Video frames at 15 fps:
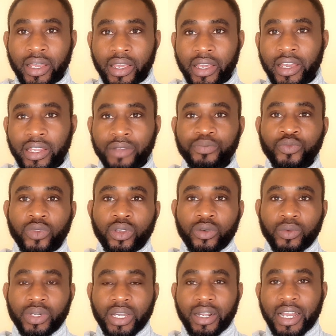in
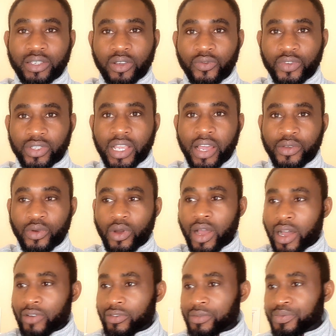with the class of visa you
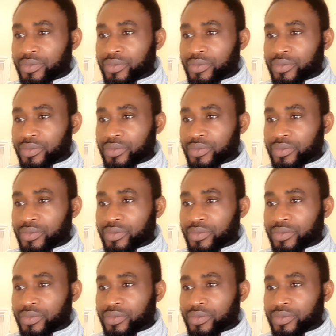have.